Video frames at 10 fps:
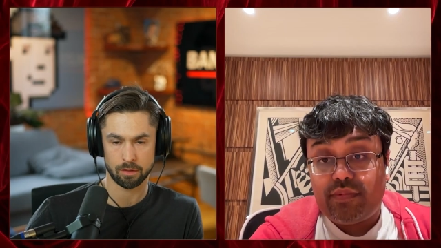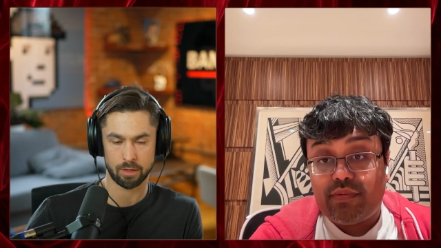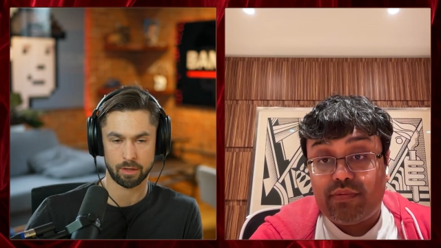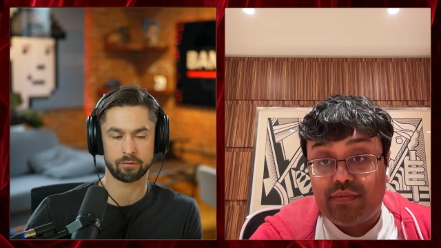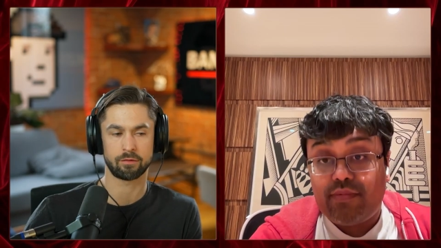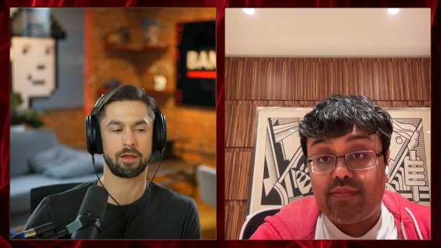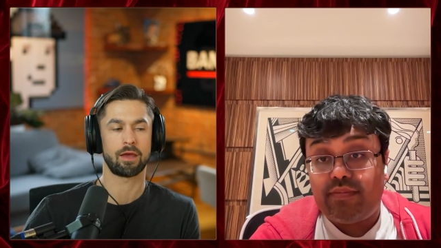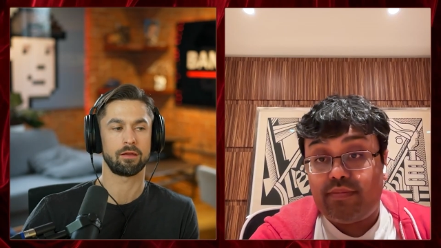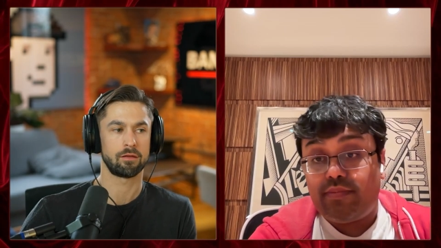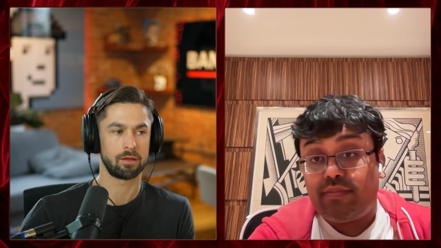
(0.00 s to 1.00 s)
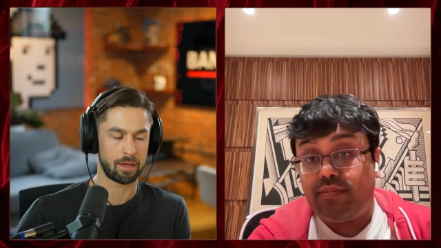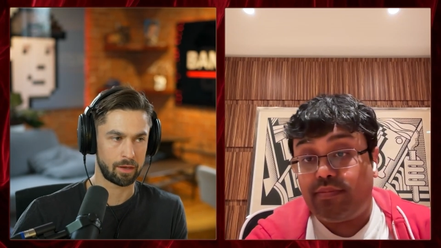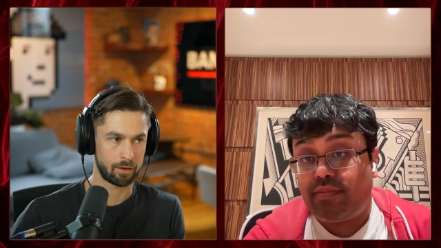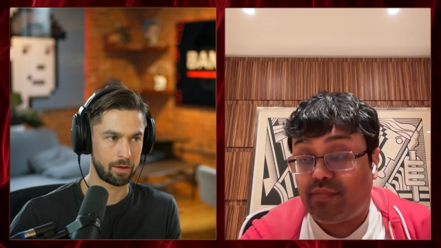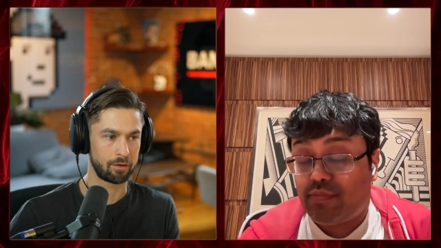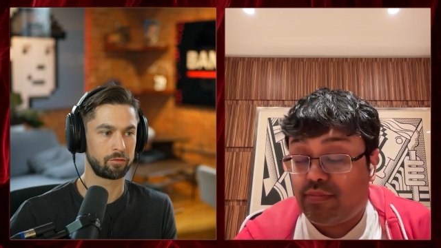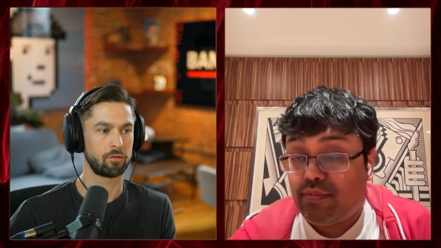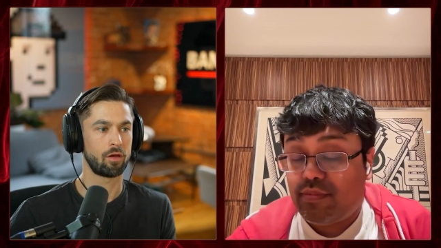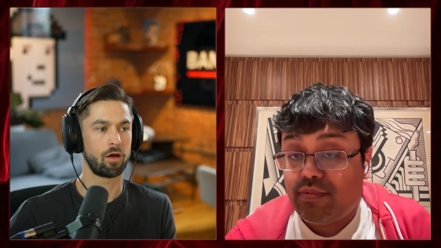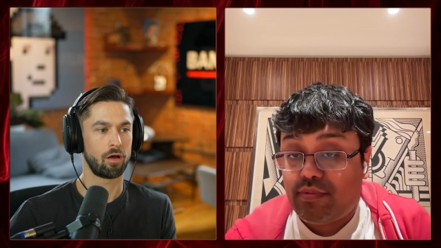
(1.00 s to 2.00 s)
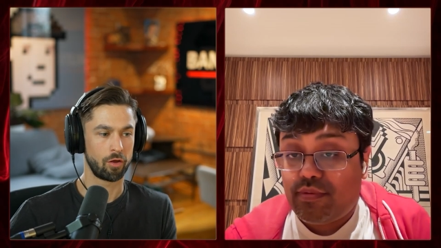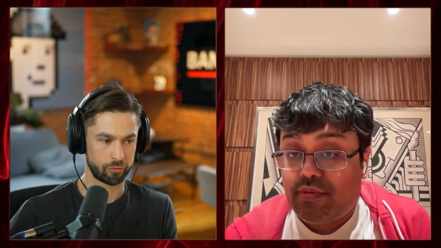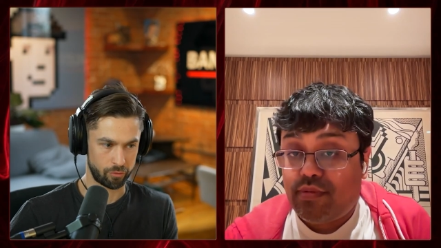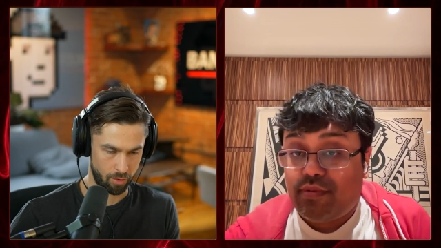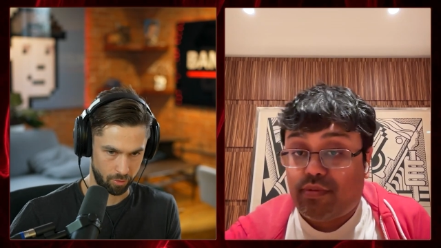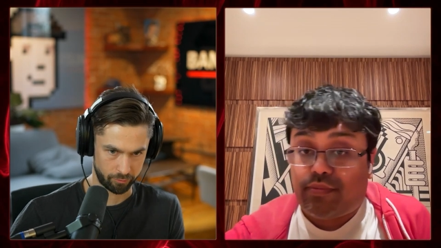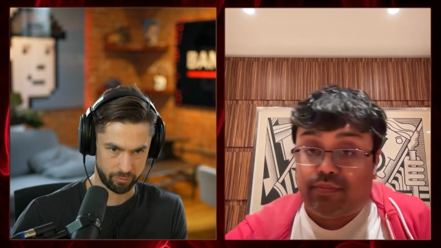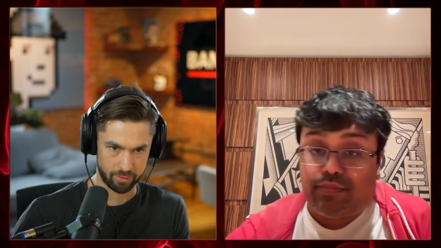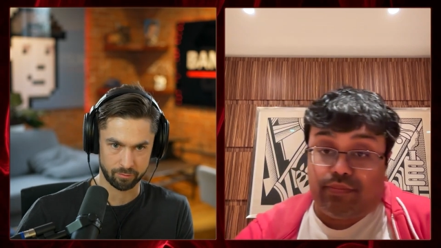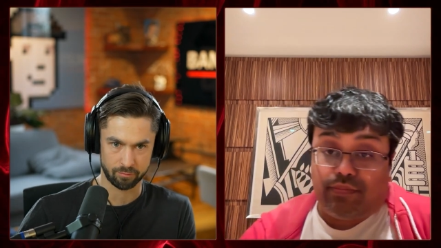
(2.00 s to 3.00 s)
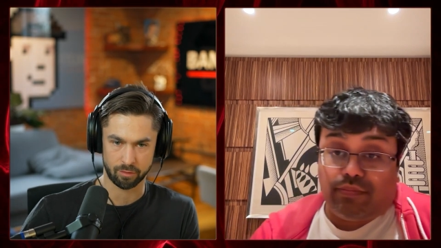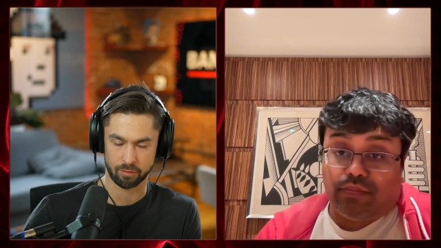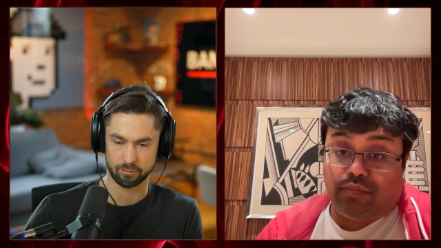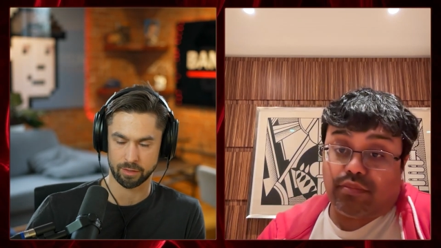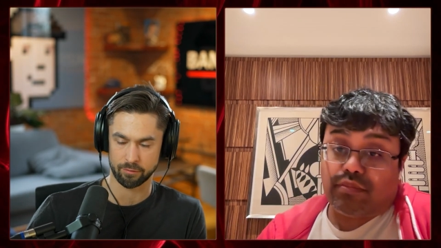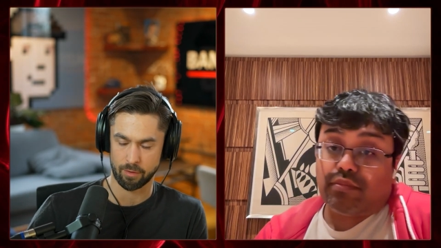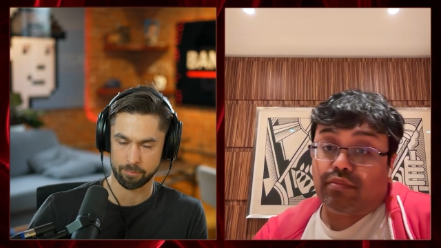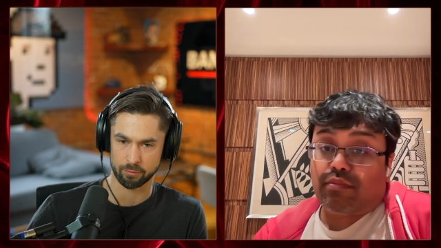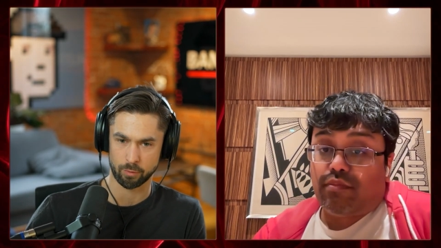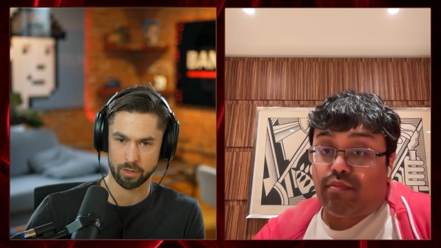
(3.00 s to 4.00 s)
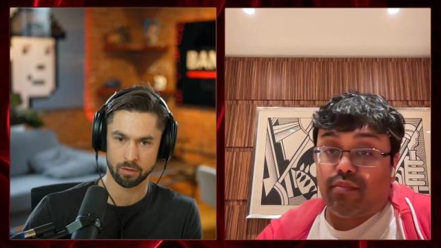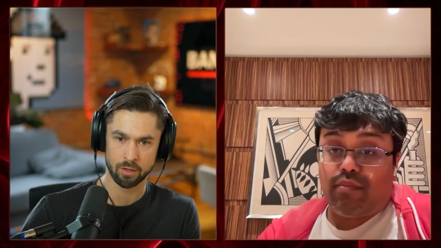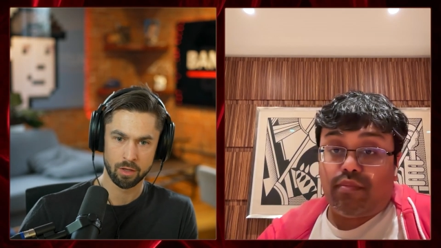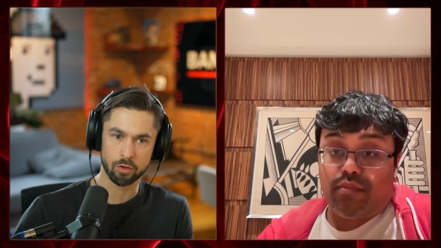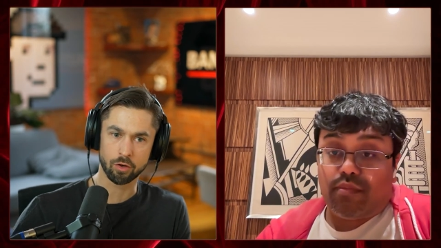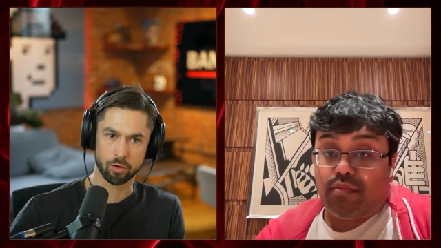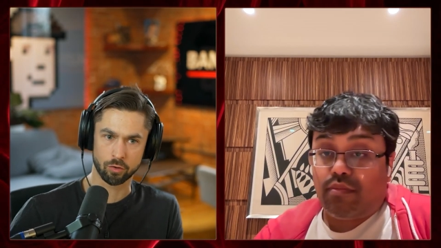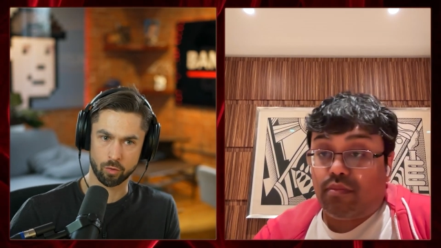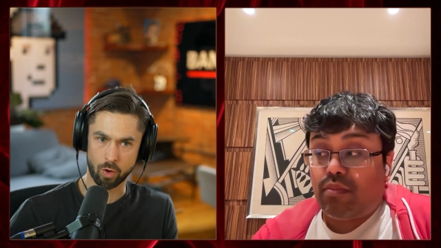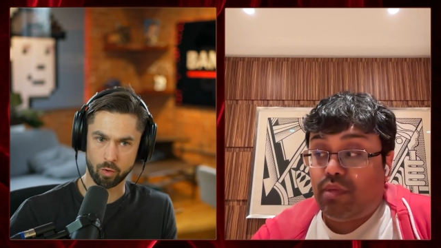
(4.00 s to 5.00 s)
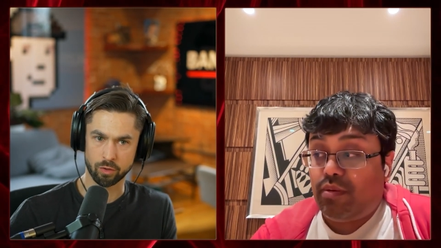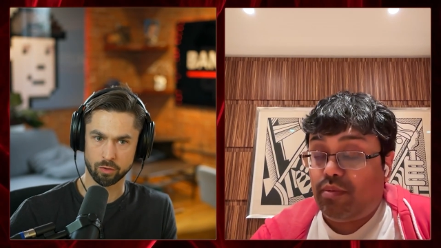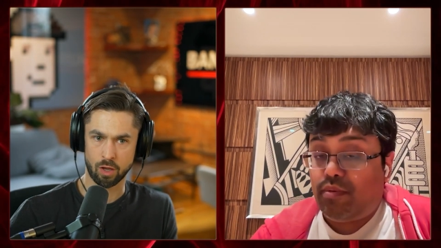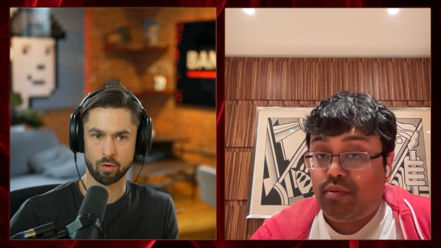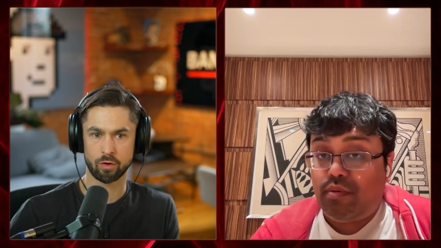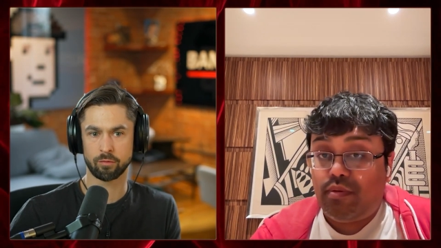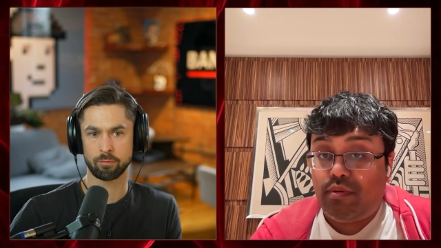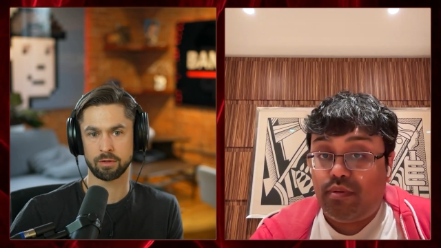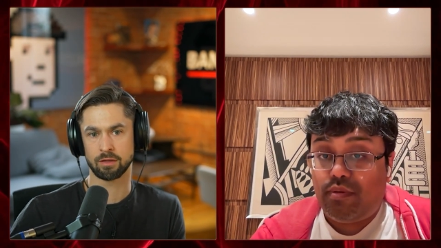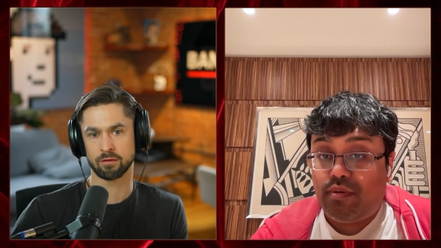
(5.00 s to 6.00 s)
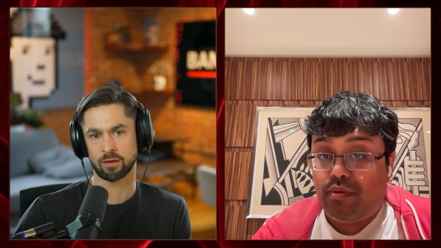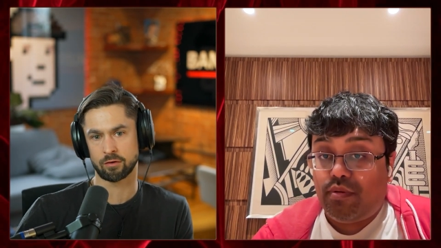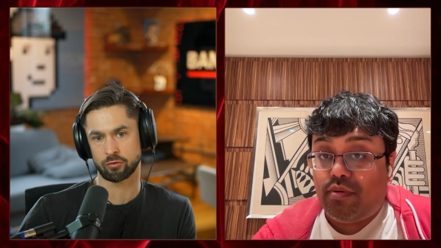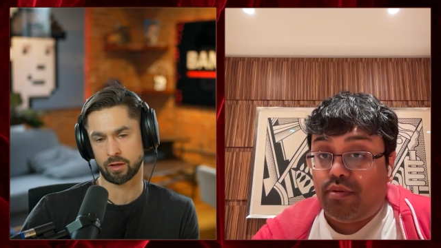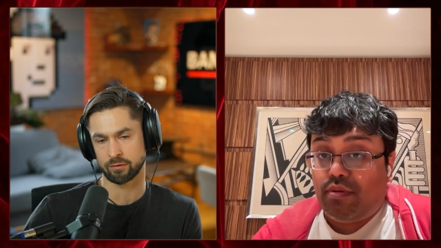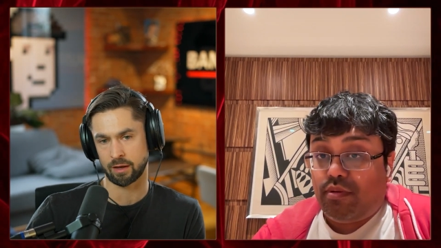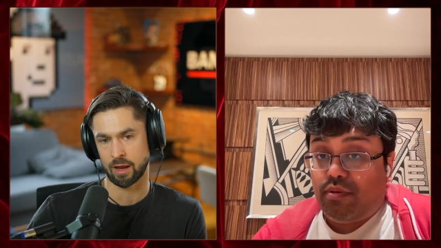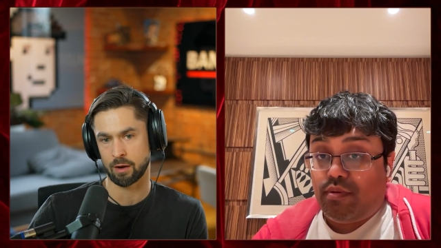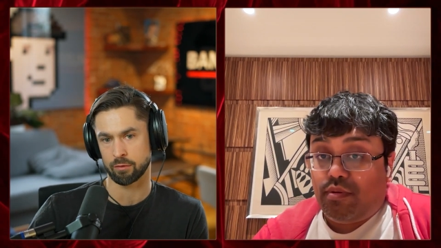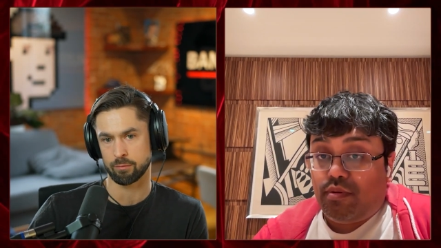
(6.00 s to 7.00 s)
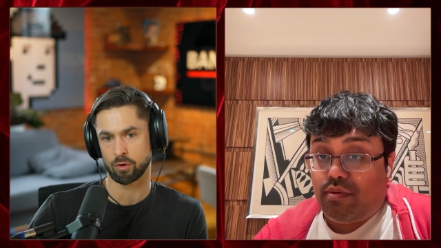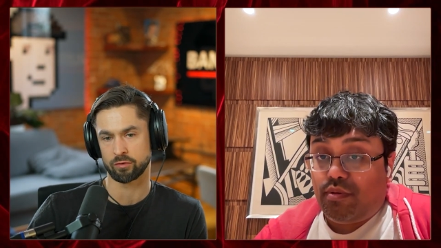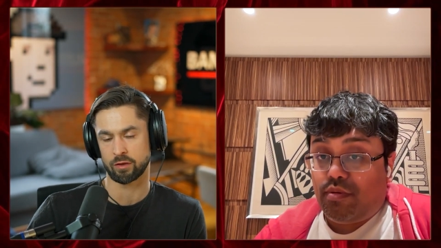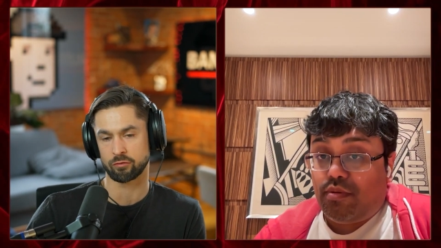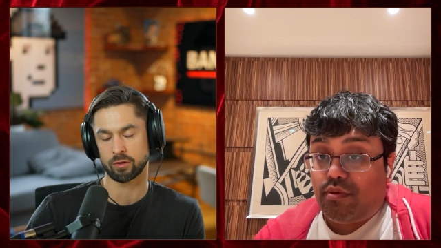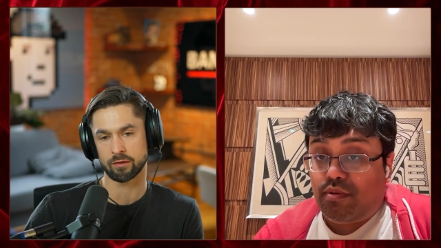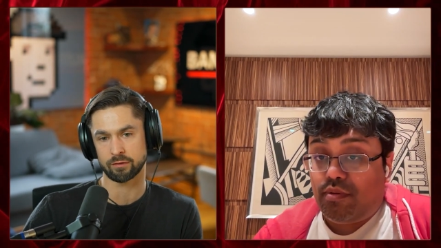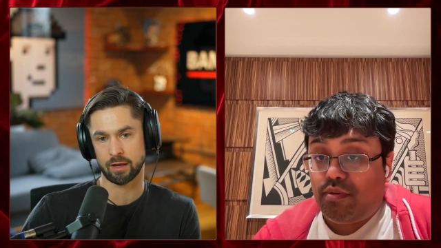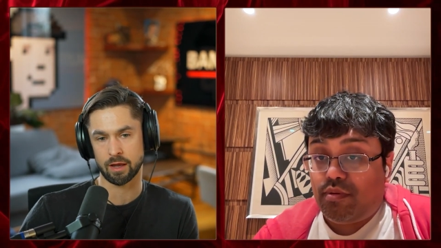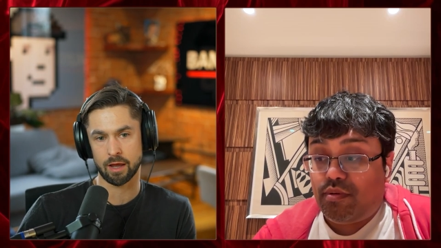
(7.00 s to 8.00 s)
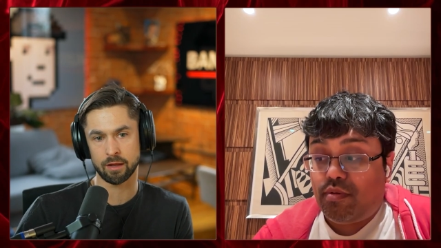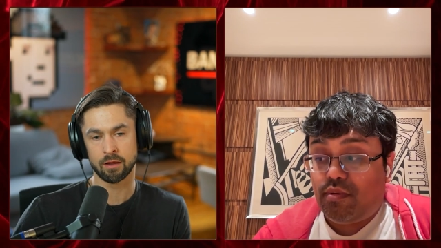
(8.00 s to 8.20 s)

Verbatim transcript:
Speaker 1: Yes, yeah, yeah, and it's uh, also the hardest thing to, to give up as well. Your your quote: "You're not going to be centralized AI with more centralized AI."